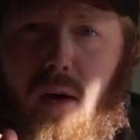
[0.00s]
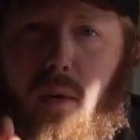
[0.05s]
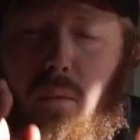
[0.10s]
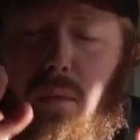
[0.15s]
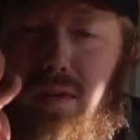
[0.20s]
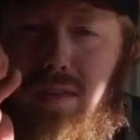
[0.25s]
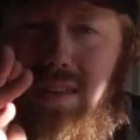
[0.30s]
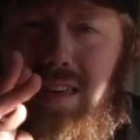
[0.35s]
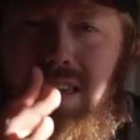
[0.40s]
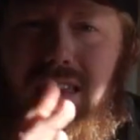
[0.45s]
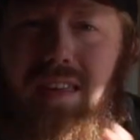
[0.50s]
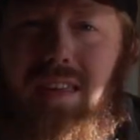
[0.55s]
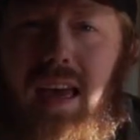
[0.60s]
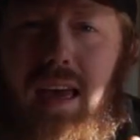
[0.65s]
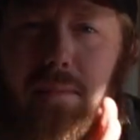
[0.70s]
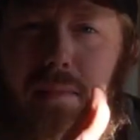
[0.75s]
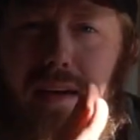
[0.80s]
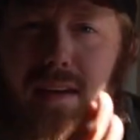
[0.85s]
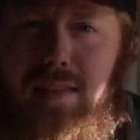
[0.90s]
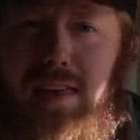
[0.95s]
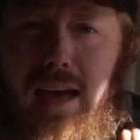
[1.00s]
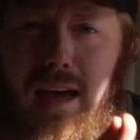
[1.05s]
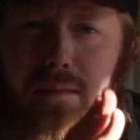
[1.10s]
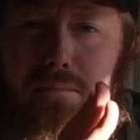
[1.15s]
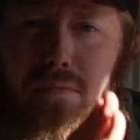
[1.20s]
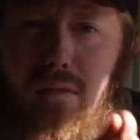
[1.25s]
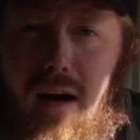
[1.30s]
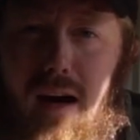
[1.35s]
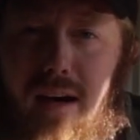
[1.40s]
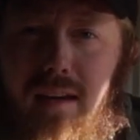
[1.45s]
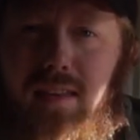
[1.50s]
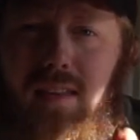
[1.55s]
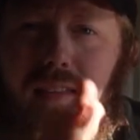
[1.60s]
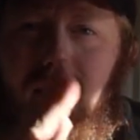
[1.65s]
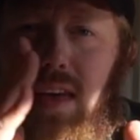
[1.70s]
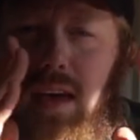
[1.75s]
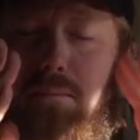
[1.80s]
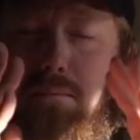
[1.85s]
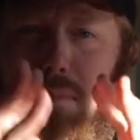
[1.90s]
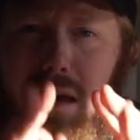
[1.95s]
was the same exact price
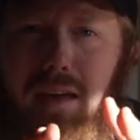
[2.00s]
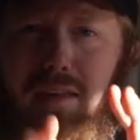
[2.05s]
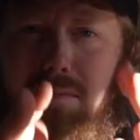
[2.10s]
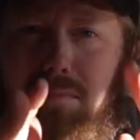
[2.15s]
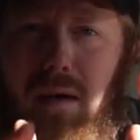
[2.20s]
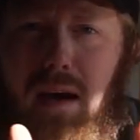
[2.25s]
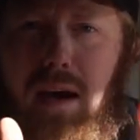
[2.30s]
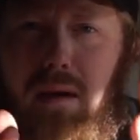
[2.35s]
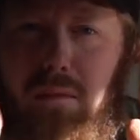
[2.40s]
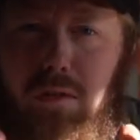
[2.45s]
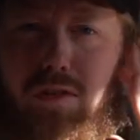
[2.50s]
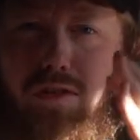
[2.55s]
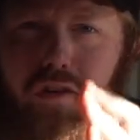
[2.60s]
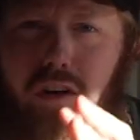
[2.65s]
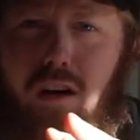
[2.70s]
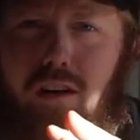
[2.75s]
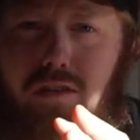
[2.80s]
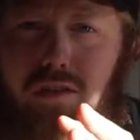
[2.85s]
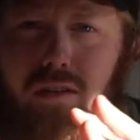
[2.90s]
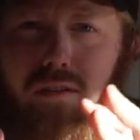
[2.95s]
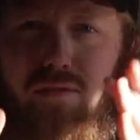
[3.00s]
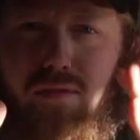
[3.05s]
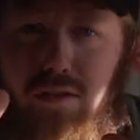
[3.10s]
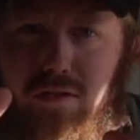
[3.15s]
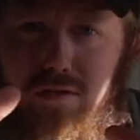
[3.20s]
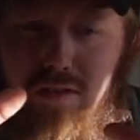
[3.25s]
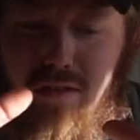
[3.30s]
that Best Buy was charging for